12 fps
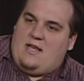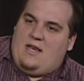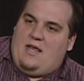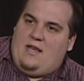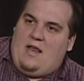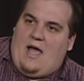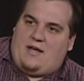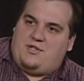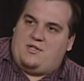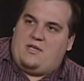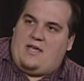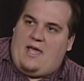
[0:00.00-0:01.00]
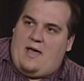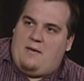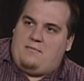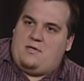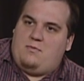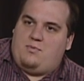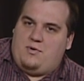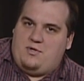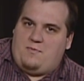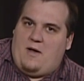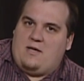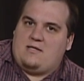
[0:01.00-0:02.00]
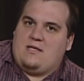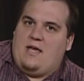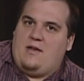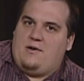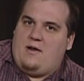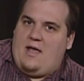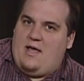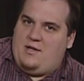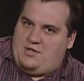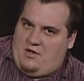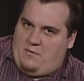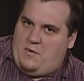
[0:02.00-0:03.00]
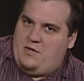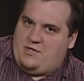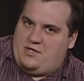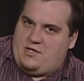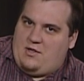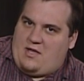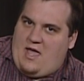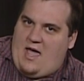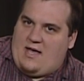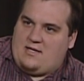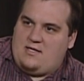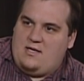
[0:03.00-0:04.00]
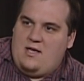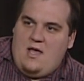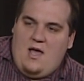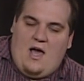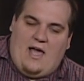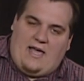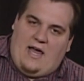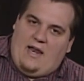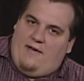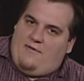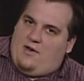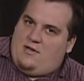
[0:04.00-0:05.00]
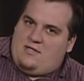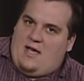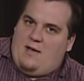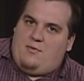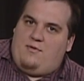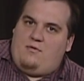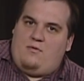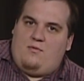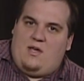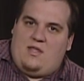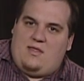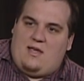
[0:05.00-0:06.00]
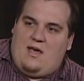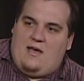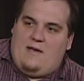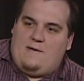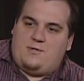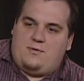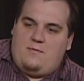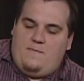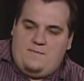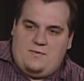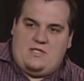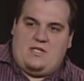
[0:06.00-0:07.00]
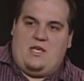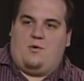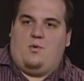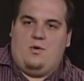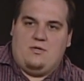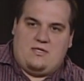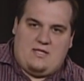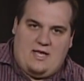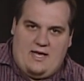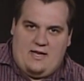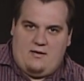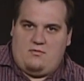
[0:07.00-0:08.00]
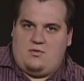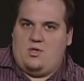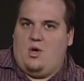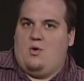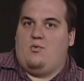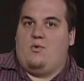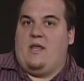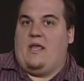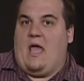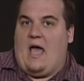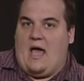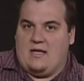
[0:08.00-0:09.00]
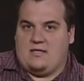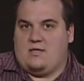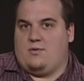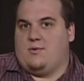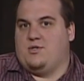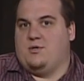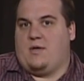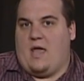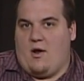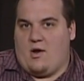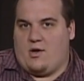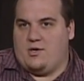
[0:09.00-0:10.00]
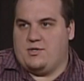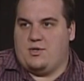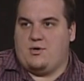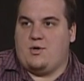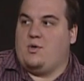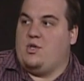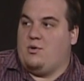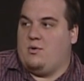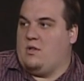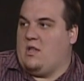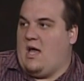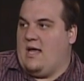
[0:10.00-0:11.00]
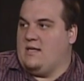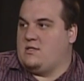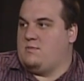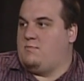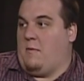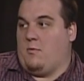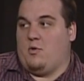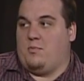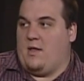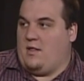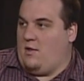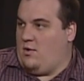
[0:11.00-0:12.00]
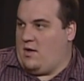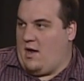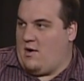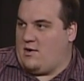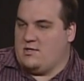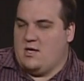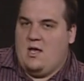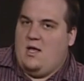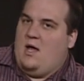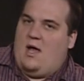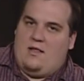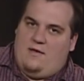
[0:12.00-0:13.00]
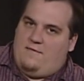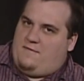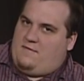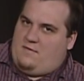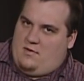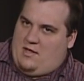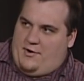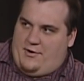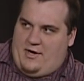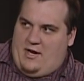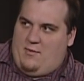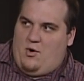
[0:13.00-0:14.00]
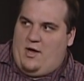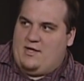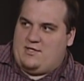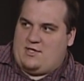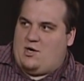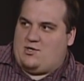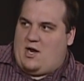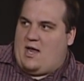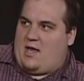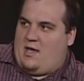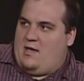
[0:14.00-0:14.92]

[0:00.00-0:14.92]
that it actually kept Bruce Boxleitner and Jeff Bridges on the cast. I kind of have a hard time with sequels that don't recast original characters or don't utilize people who played the old characters. I love Leonard Nimoy in Star Trek.